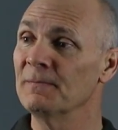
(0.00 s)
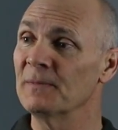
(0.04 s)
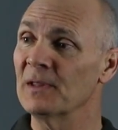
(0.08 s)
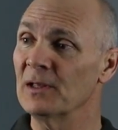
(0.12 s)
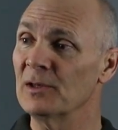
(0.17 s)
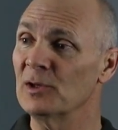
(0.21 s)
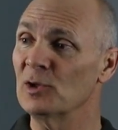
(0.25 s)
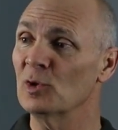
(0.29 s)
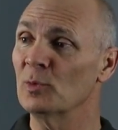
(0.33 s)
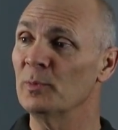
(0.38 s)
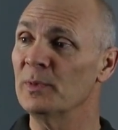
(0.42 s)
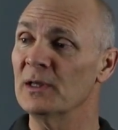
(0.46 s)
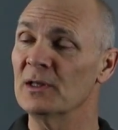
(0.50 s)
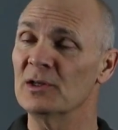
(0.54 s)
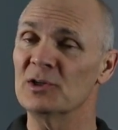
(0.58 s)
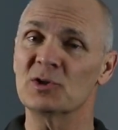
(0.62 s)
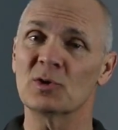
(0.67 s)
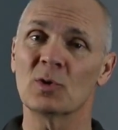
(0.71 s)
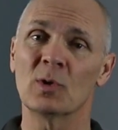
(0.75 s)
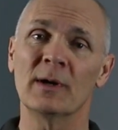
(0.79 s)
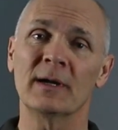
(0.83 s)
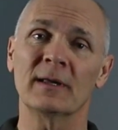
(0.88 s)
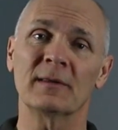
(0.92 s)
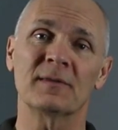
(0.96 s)
and you'll be
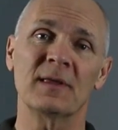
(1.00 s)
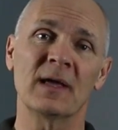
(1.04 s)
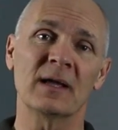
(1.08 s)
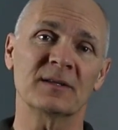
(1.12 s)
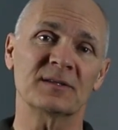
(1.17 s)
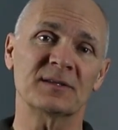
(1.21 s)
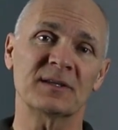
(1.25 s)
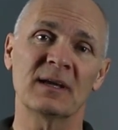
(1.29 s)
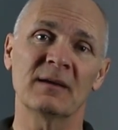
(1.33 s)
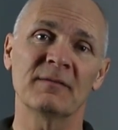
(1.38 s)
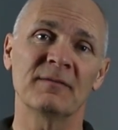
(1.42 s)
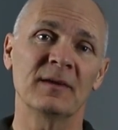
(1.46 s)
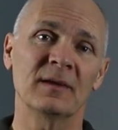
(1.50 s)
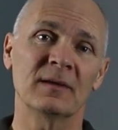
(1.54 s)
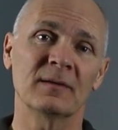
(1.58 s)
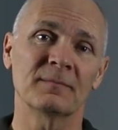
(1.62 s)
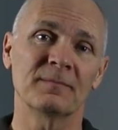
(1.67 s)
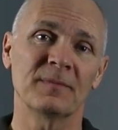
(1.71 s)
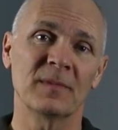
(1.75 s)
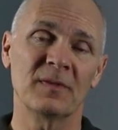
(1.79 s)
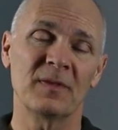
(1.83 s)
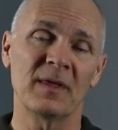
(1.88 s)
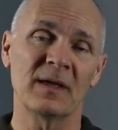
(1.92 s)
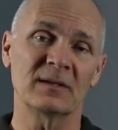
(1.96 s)
enjoying Thanksgiving,
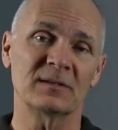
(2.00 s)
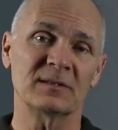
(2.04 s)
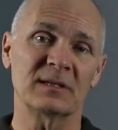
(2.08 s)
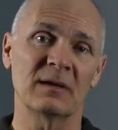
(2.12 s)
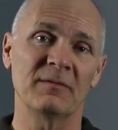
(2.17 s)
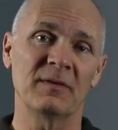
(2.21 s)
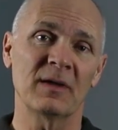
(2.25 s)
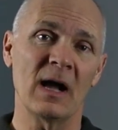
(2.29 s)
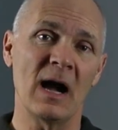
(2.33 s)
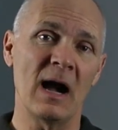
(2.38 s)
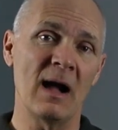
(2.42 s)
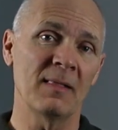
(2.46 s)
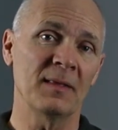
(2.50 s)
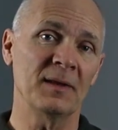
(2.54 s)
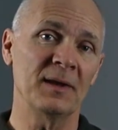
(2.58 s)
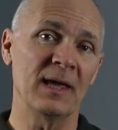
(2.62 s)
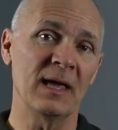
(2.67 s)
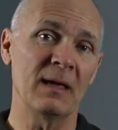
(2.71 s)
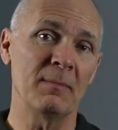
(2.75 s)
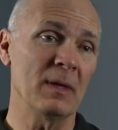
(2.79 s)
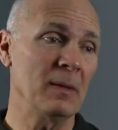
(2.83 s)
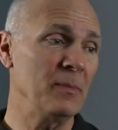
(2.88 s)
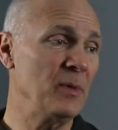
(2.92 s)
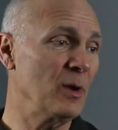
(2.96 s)
Thanksgiving
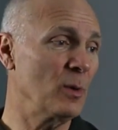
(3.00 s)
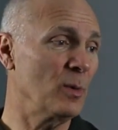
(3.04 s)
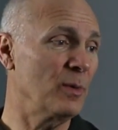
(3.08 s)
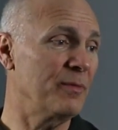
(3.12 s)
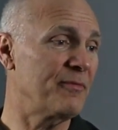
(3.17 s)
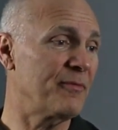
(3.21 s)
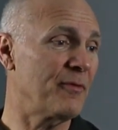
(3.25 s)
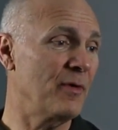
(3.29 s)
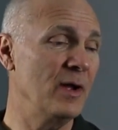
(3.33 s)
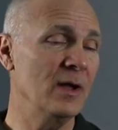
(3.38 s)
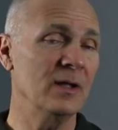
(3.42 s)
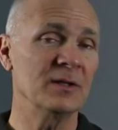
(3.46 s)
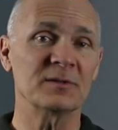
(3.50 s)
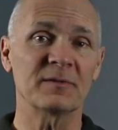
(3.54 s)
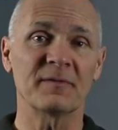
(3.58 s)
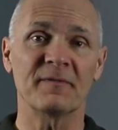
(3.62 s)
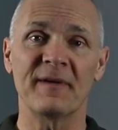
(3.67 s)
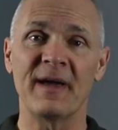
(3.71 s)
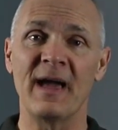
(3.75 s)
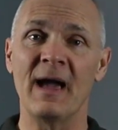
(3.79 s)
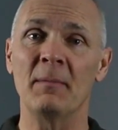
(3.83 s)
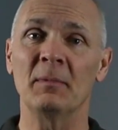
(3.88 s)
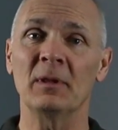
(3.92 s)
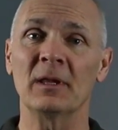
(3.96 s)
holiday, maybe you're with friends or
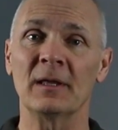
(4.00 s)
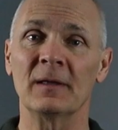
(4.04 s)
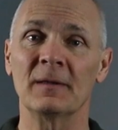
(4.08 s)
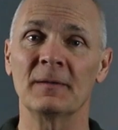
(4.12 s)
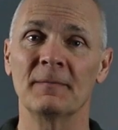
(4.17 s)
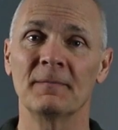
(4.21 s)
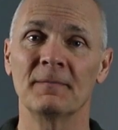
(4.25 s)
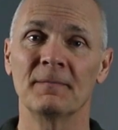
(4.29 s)
family,